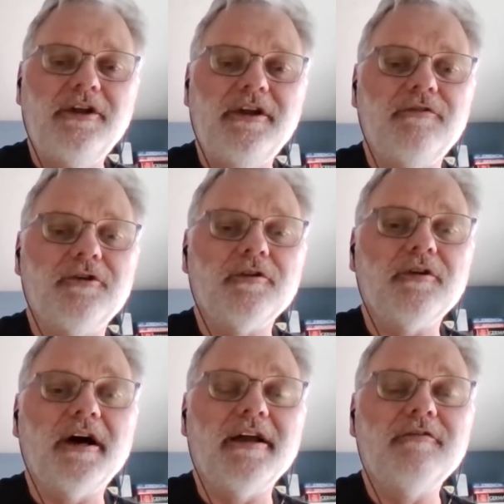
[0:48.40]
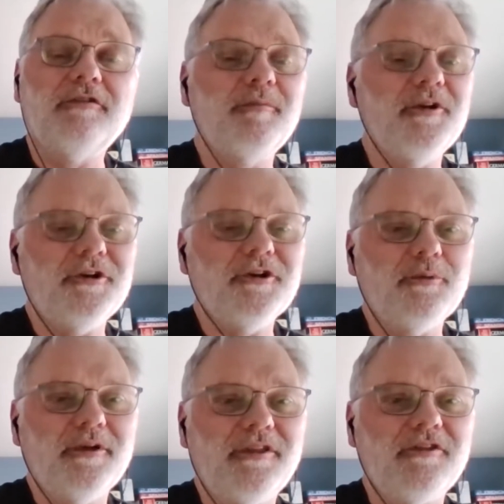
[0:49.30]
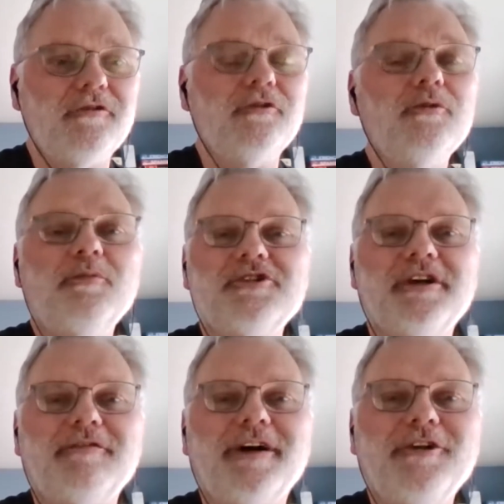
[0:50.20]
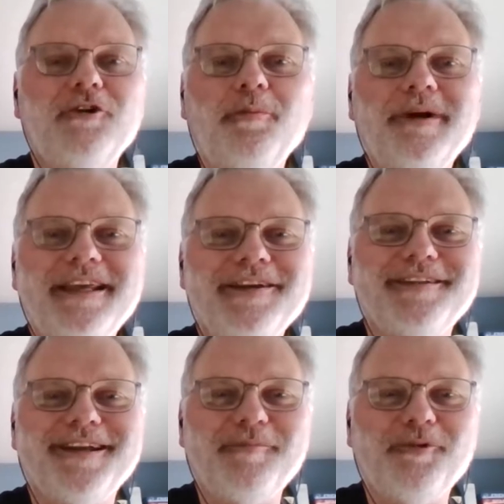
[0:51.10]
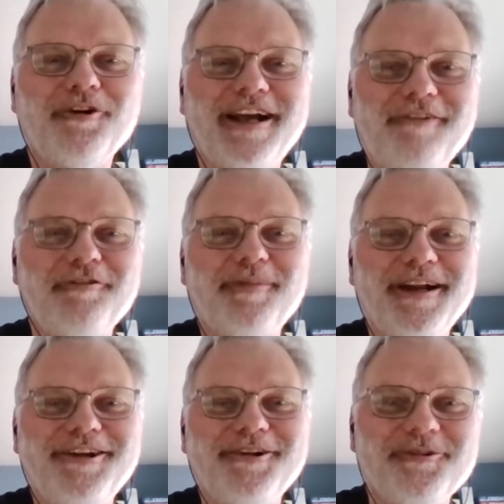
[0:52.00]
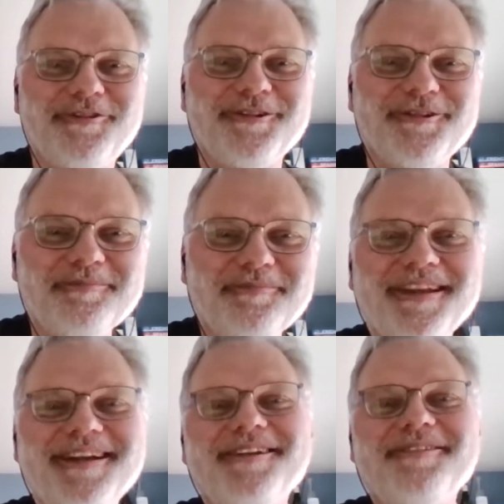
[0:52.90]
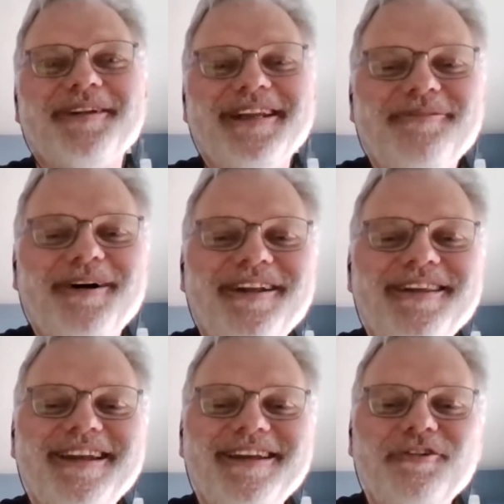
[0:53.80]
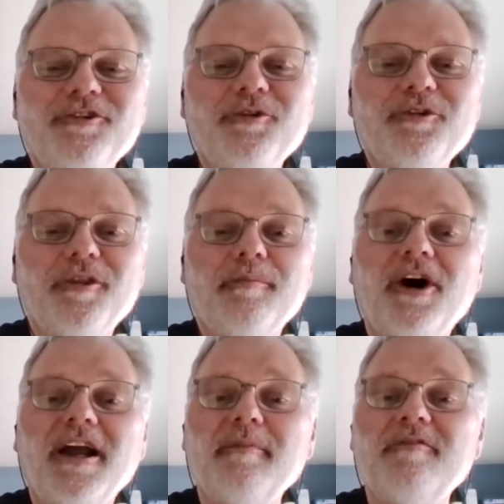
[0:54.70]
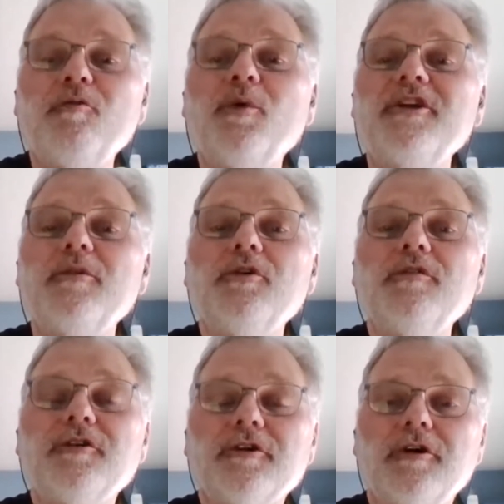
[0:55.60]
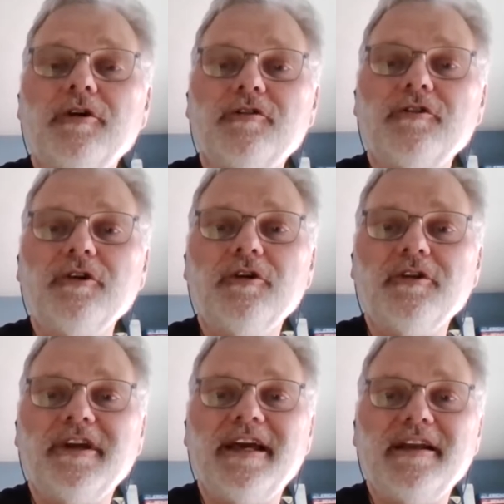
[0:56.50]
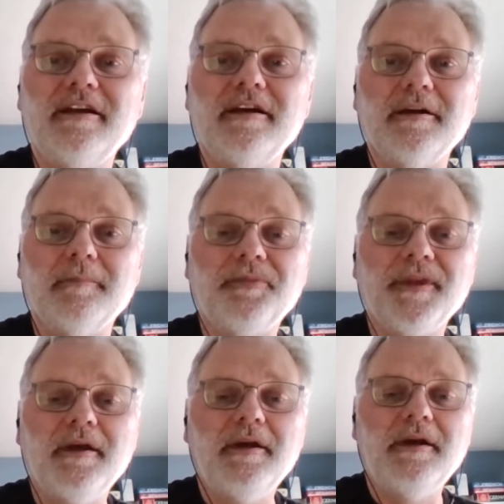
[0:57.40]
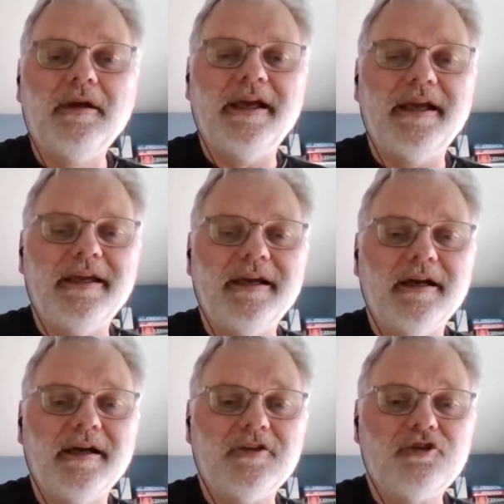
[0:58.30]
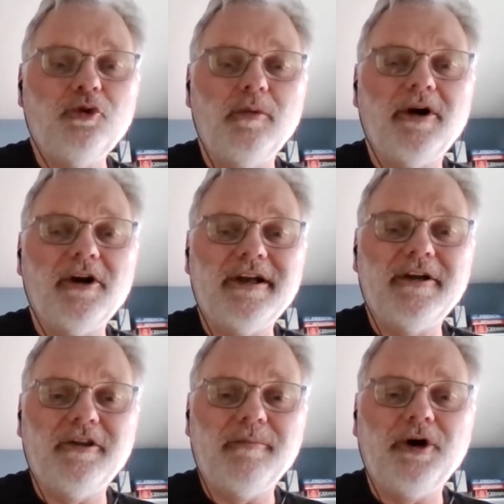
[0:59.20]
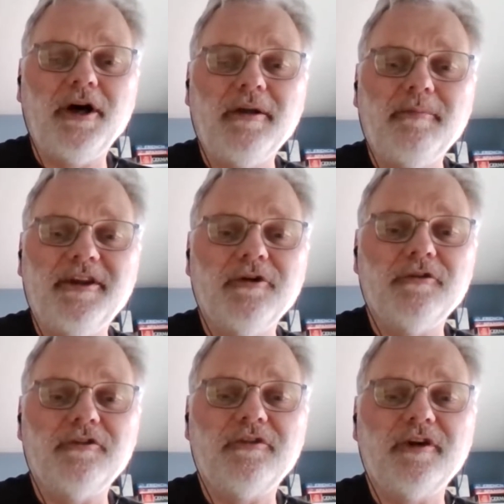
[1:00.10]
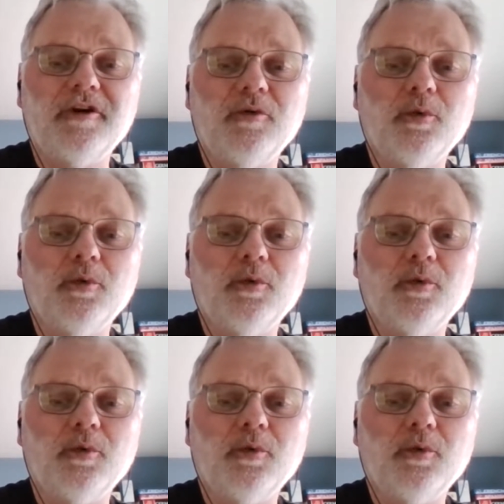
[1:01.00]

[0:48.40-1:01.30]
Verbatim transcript: If you're unfamiliar with Zoom, which I find nobody is anymore, everybody knows Zoom really well, then you go to the bottom. When you move your cursor, you'll get a, a uh, toolbar down at the bottom and there's a